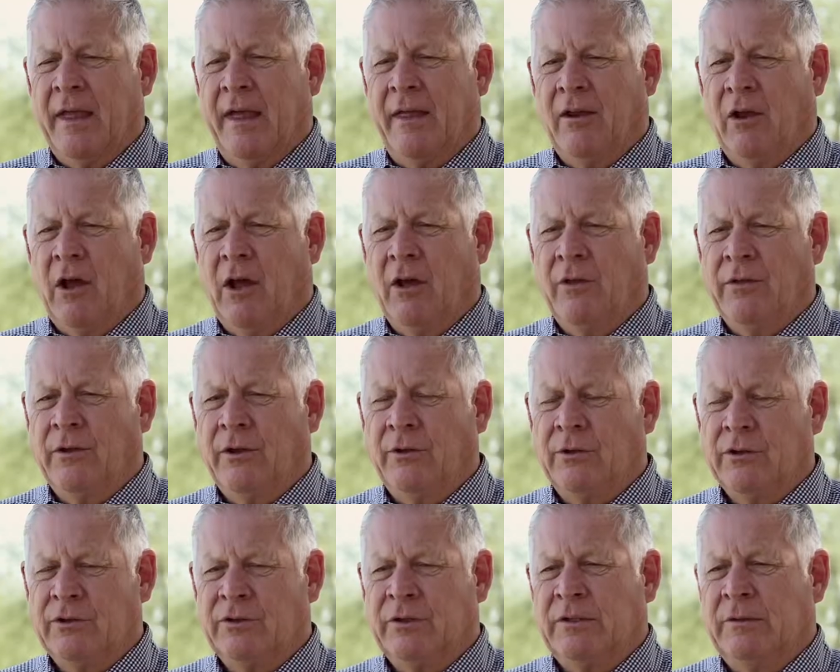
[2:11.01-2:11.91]
and all of
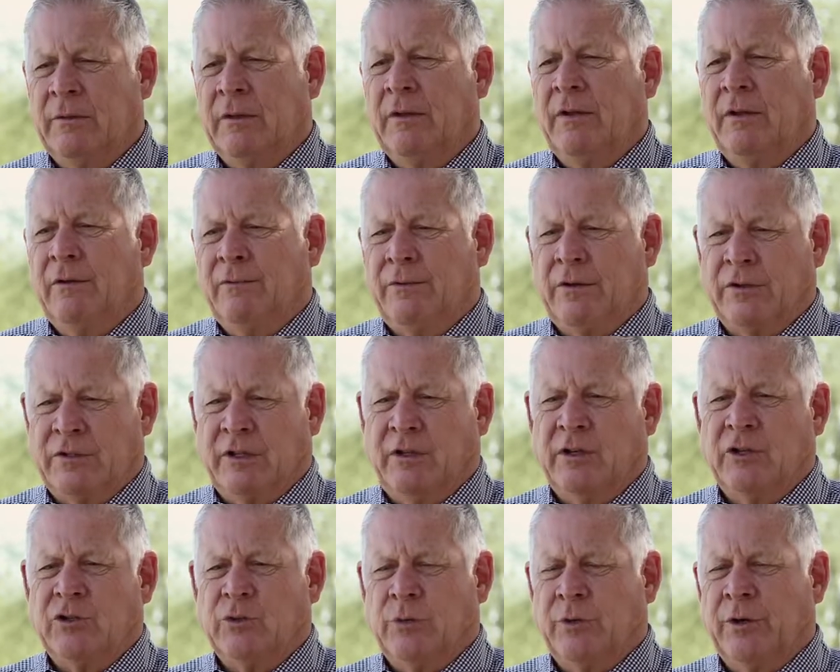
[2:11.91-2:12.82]
those
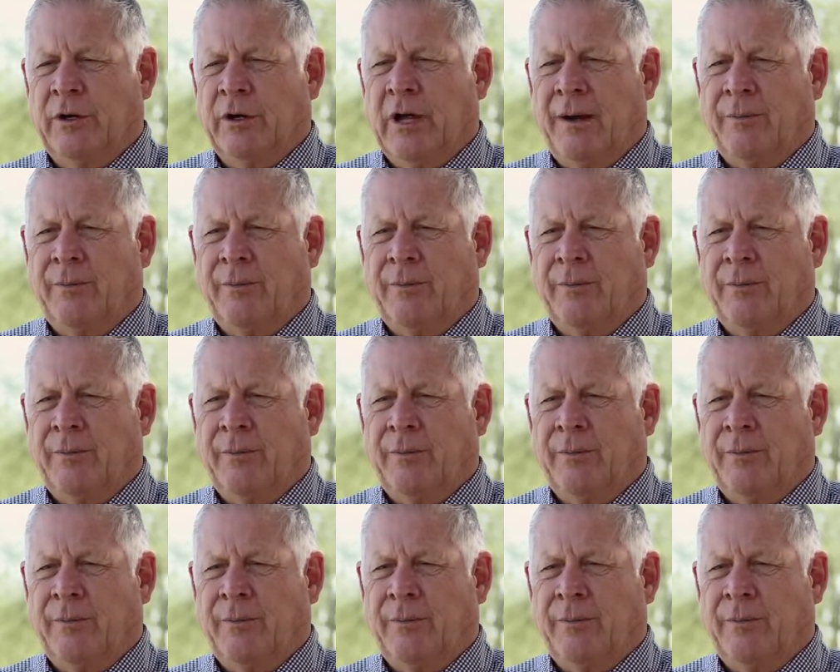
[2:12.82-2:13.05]
facilities were in